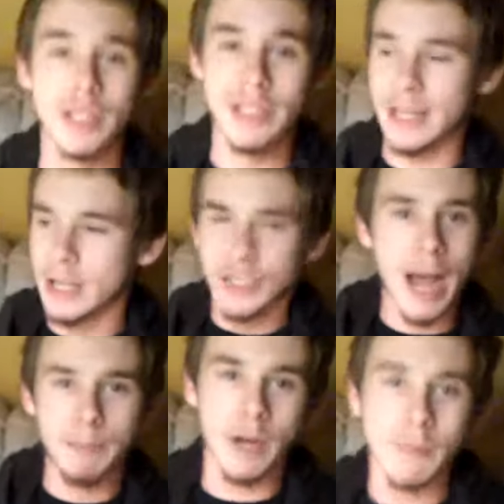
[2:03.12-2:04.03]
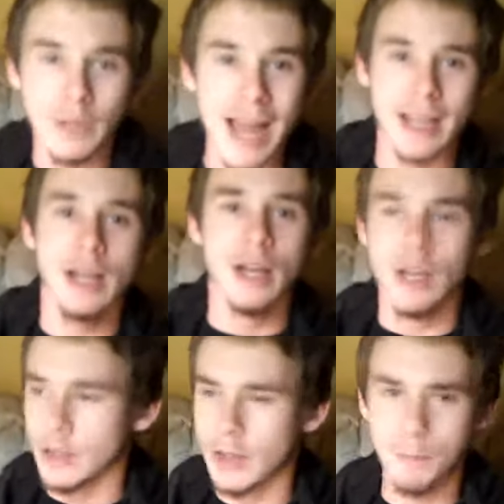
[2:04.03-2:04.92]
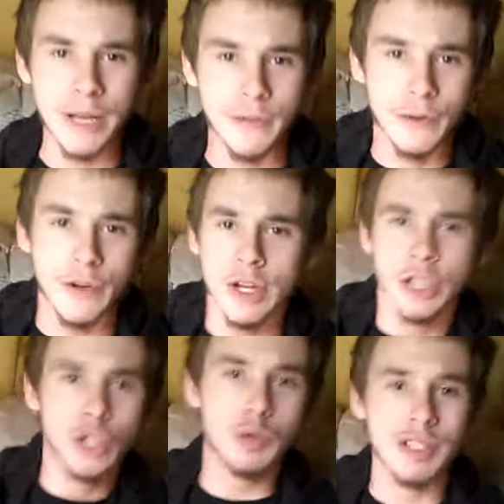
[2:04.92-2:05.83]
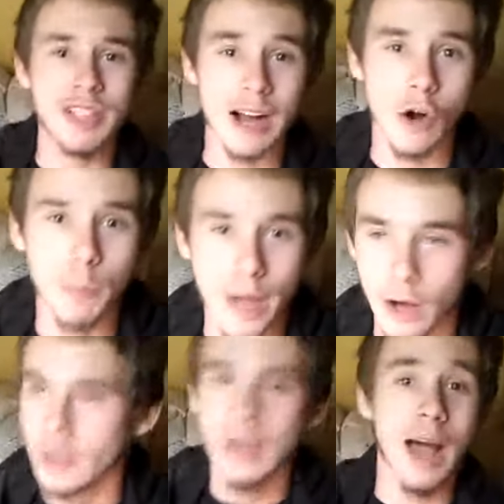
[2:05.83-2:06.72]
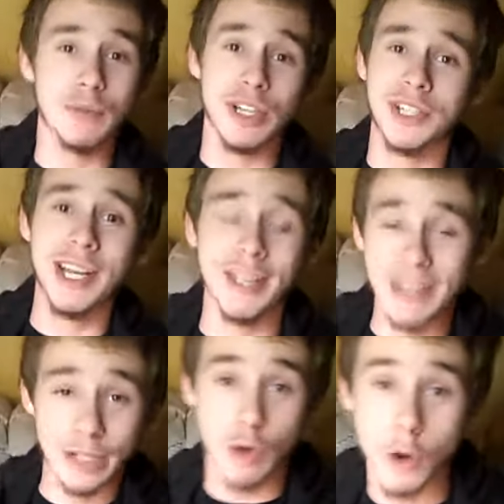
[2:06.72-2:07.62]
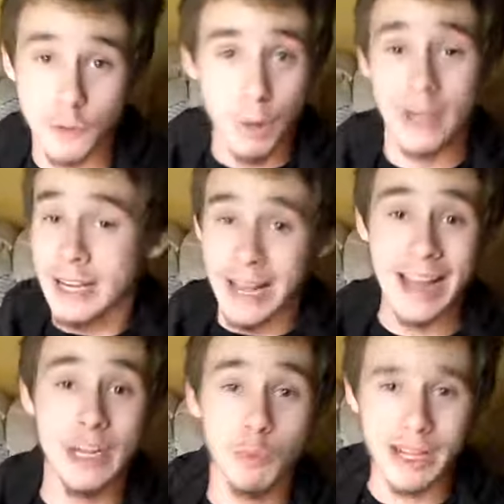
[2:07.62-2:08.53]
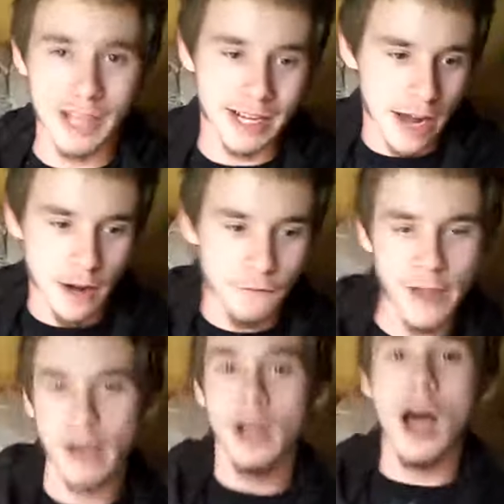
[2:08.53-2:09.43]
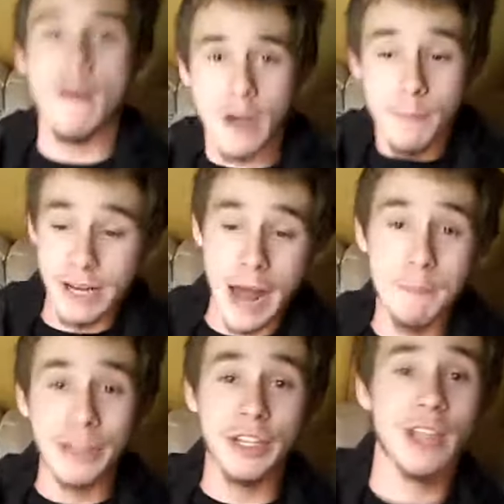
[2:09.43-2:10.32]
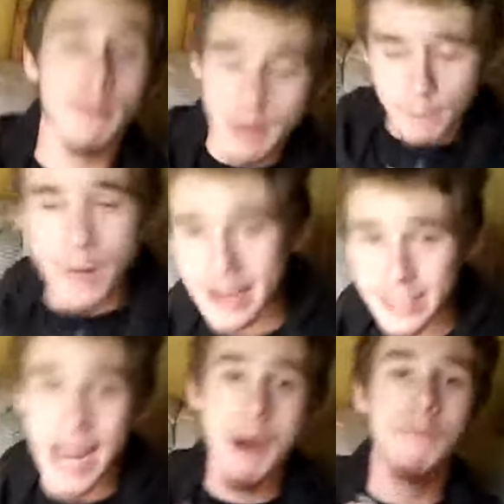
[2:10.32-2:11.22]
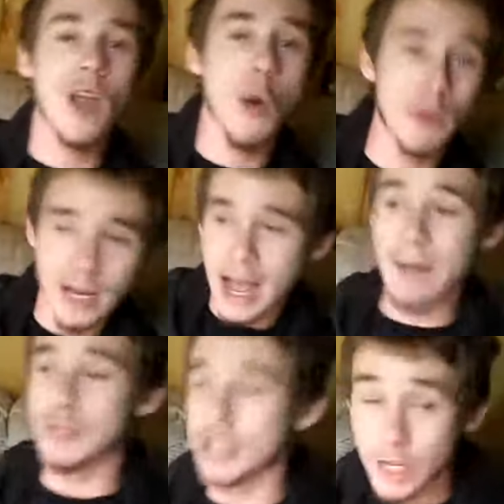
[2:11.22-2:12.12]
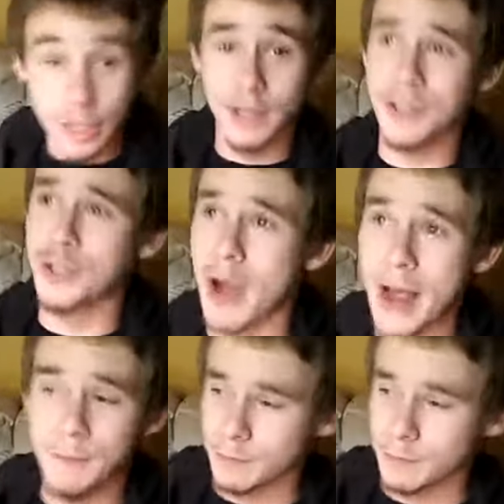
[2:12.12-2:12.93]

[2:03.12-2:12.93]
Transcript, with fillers: can get chopped up like the beef using Taco Bell. I'm just kidding, that's gross. But anyways, I kinda fell off, but I picked it up back. Now I'm flowing. I'm just gonna try